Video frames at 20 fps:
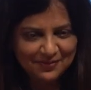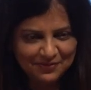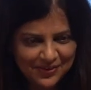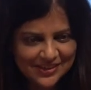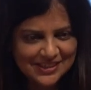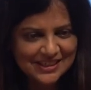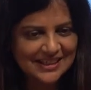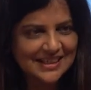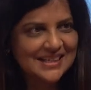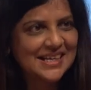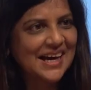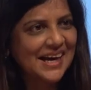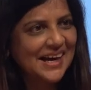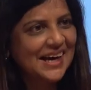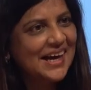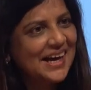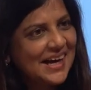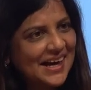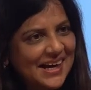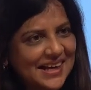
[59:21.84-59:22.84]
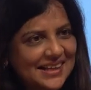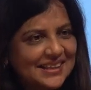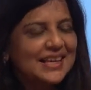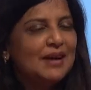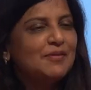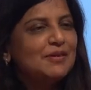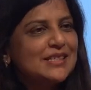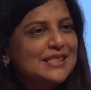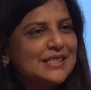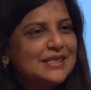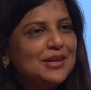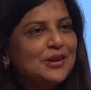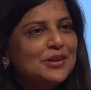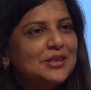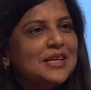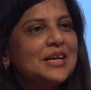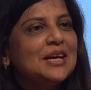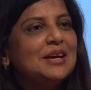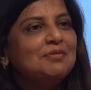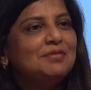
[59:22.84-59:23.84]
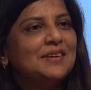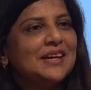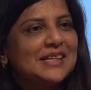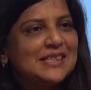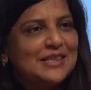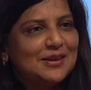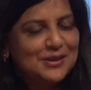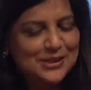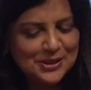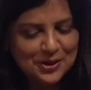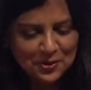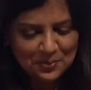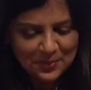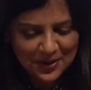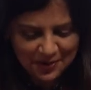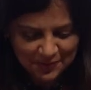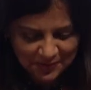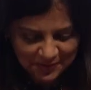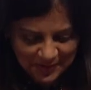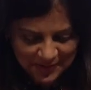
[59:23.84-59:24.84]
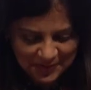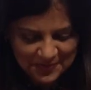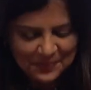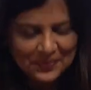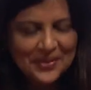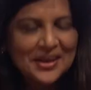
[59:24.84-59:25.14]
Emphasis. That was not the effect I was hoping for.